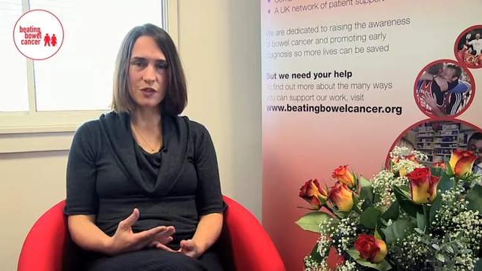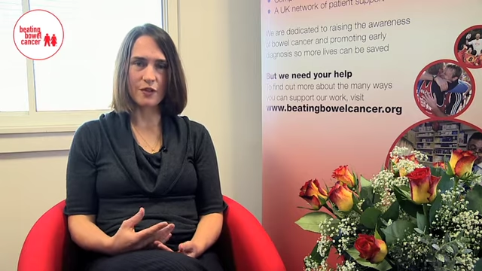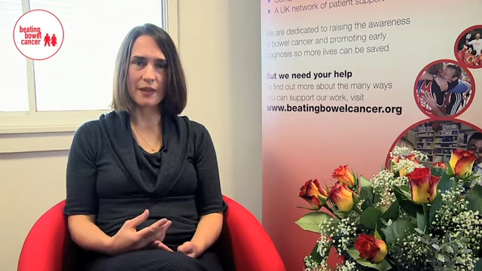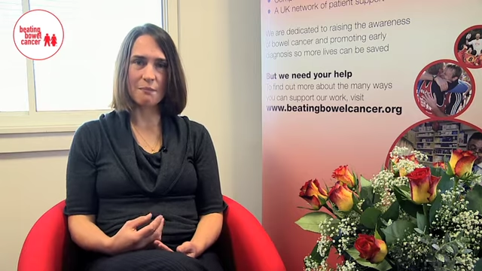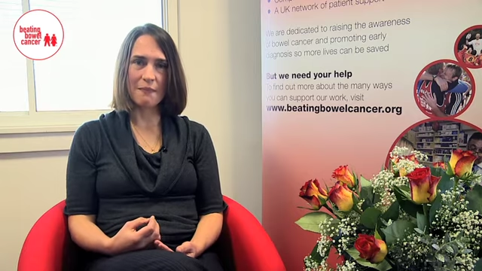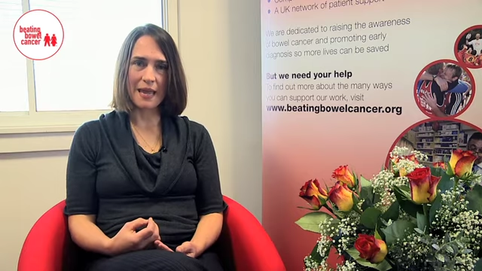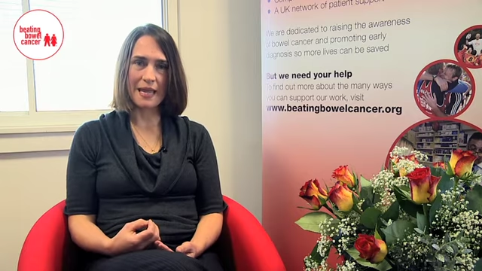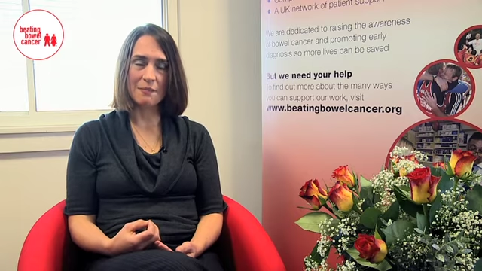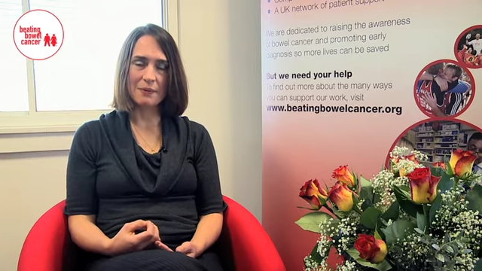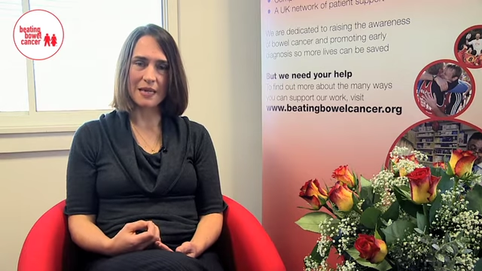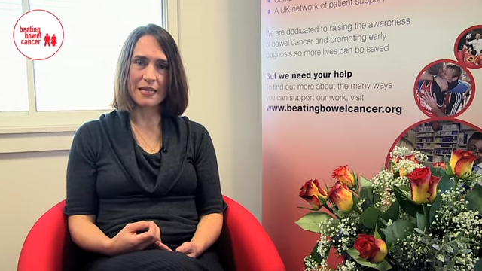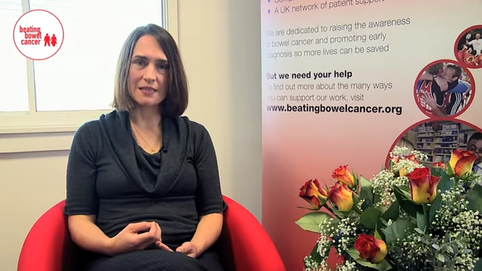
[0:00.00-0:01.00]
So there
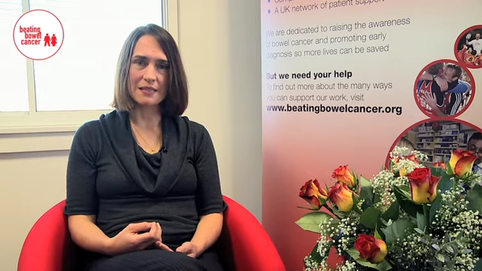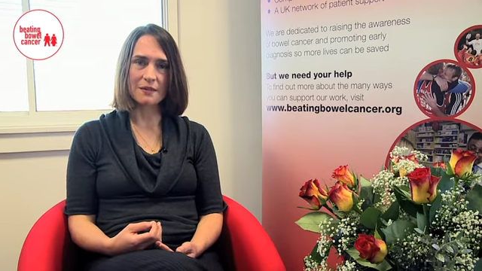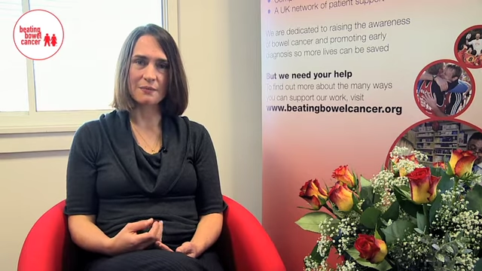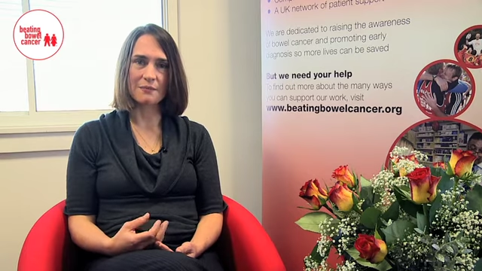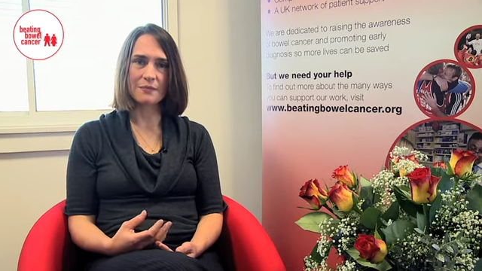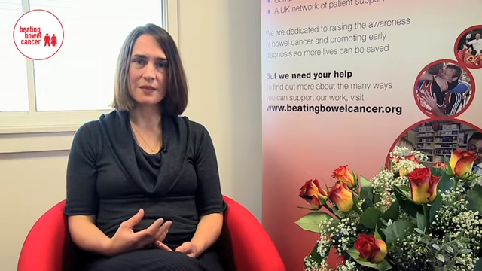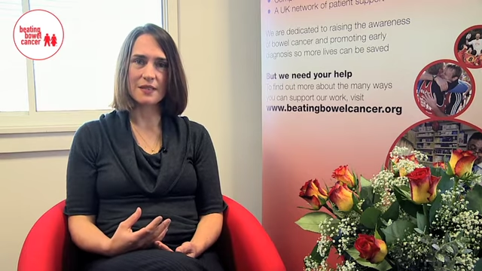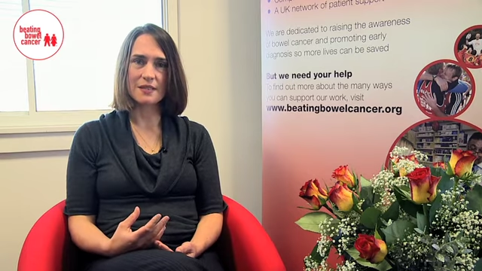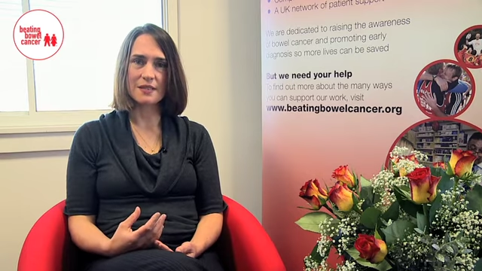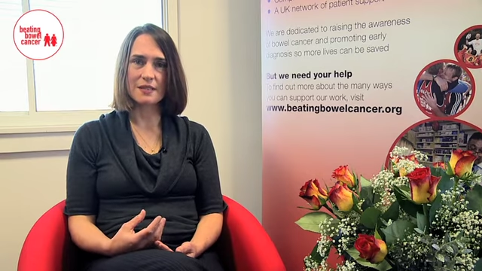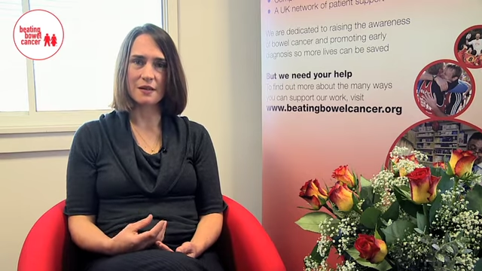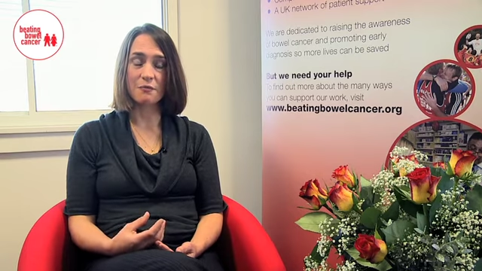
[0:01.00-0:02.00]
may be some
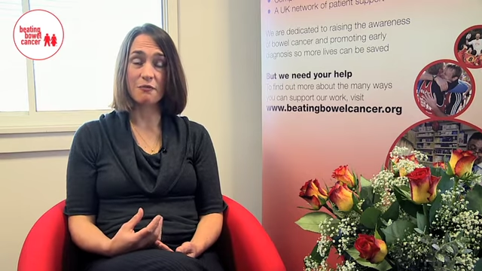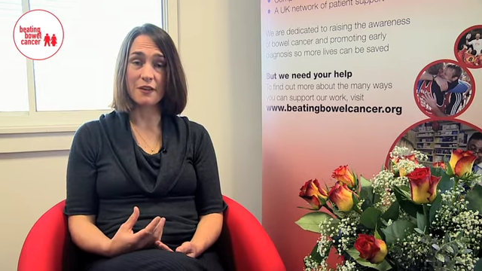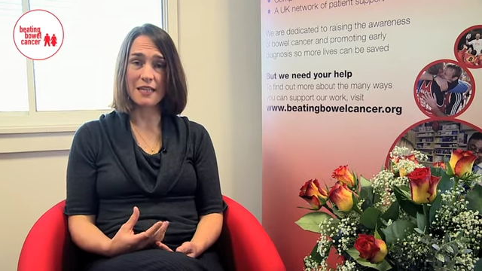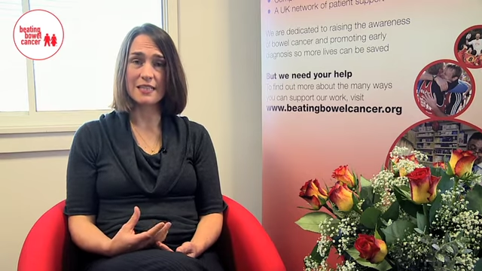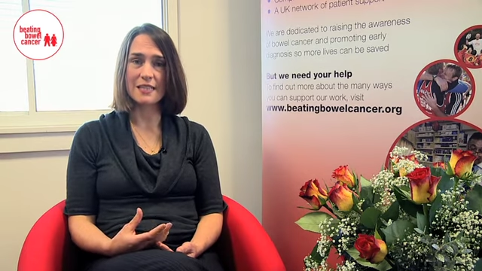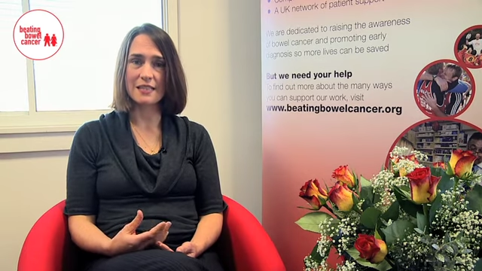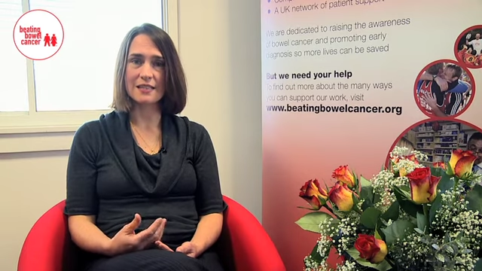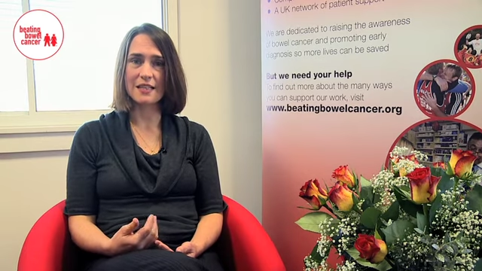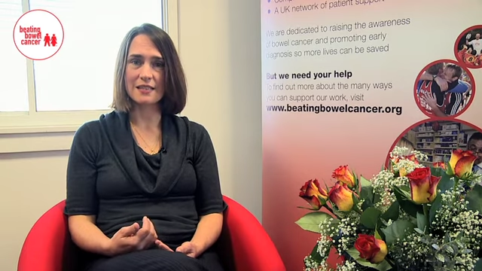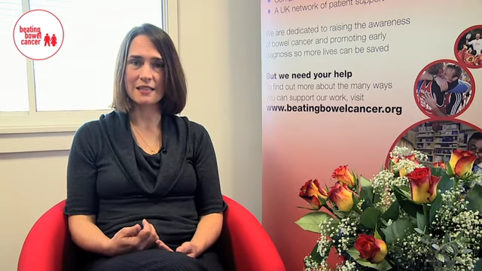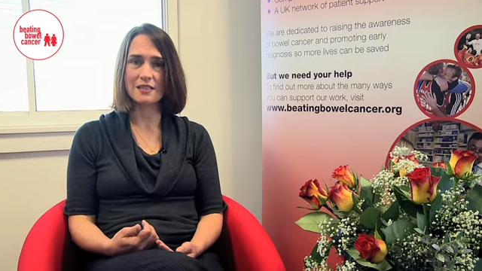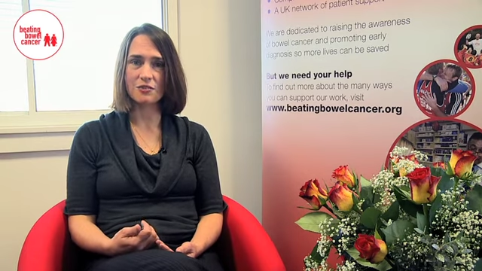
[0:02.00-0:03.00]
feces
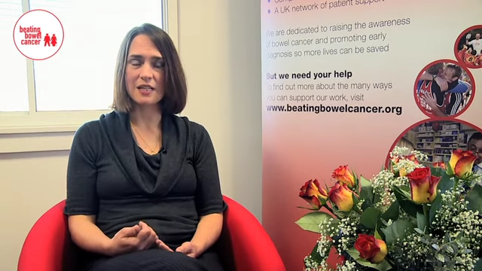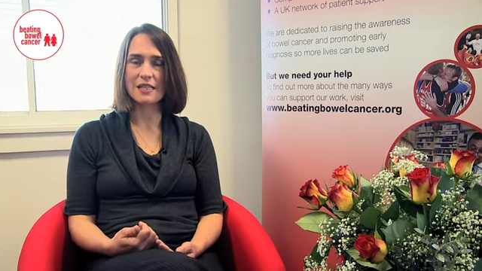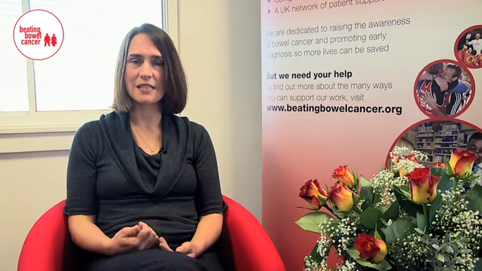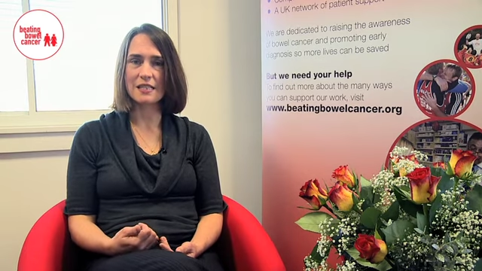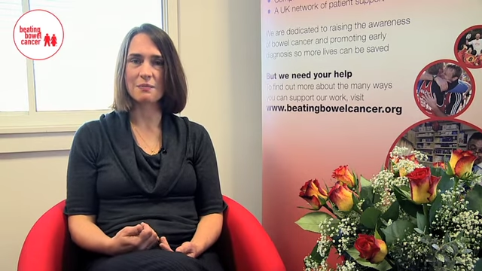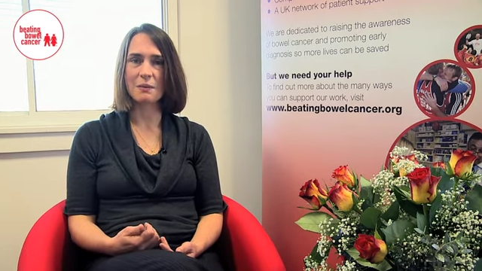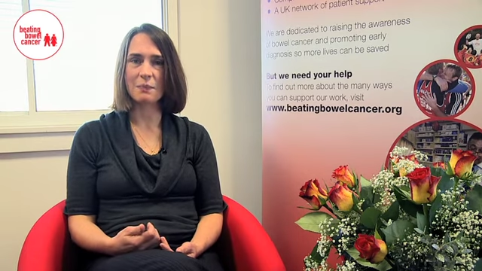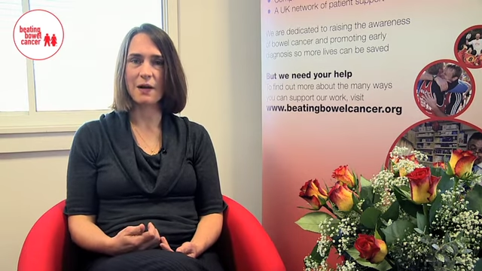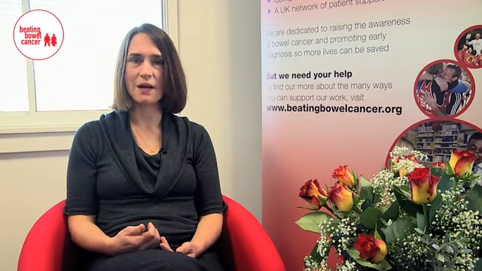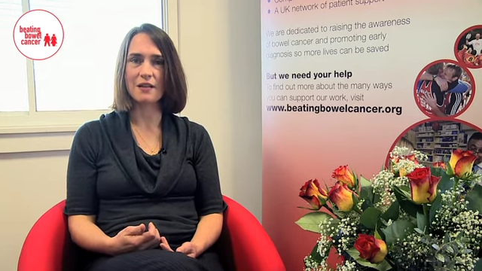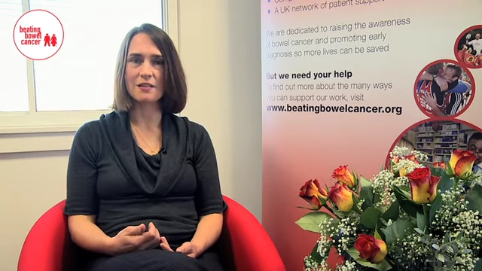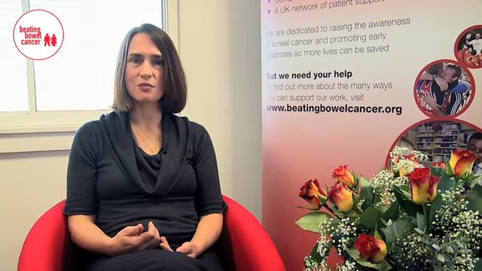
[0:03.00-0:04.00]
that still needs to be
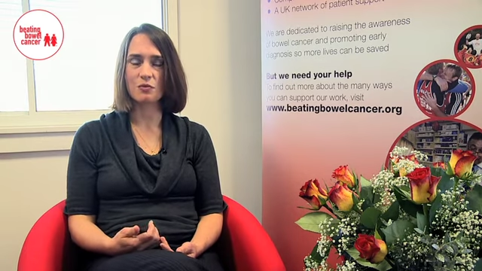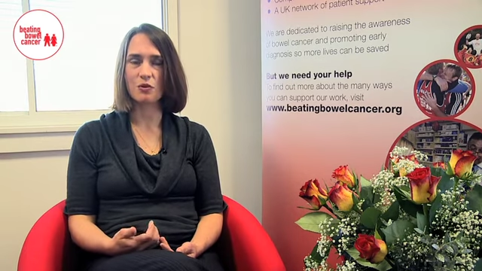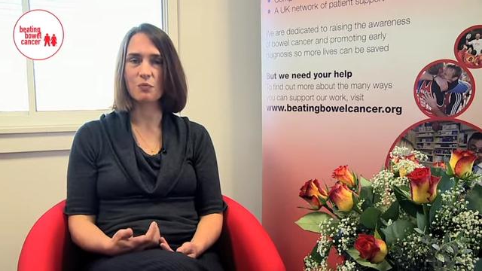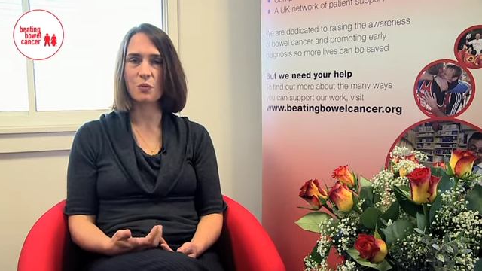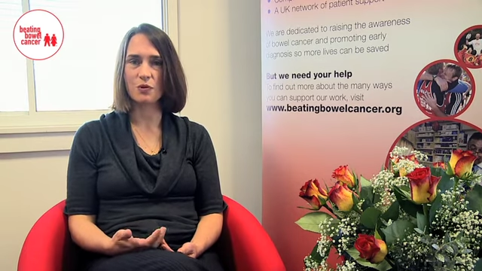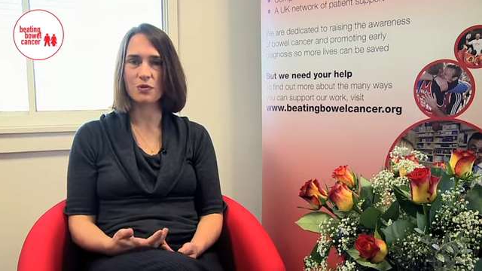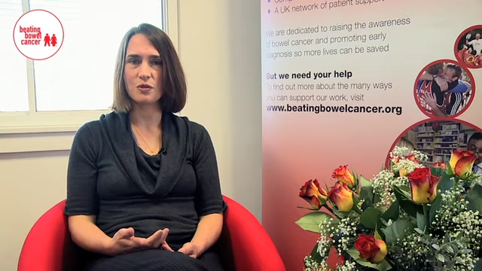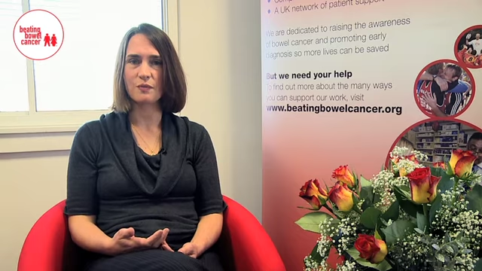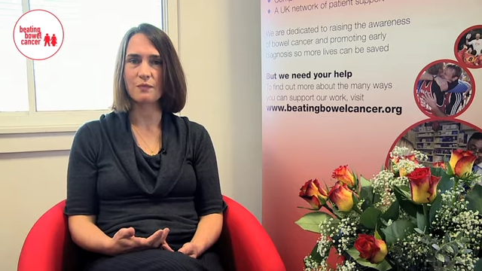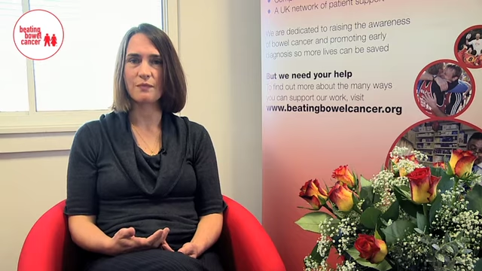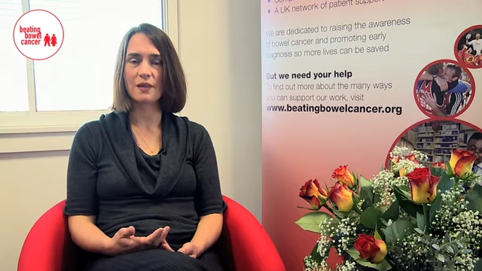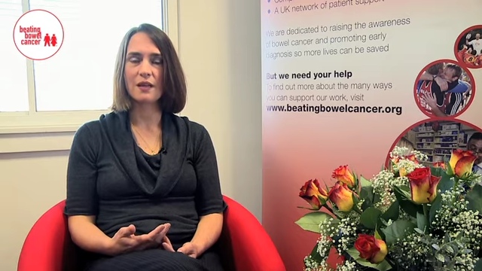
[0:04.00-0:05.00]
passed through your
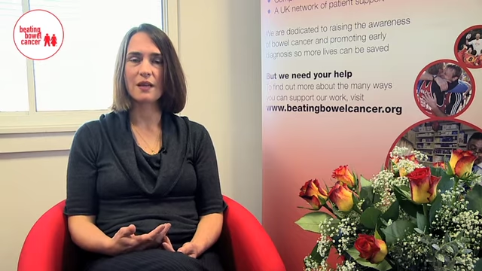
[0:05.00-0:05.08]
bottom.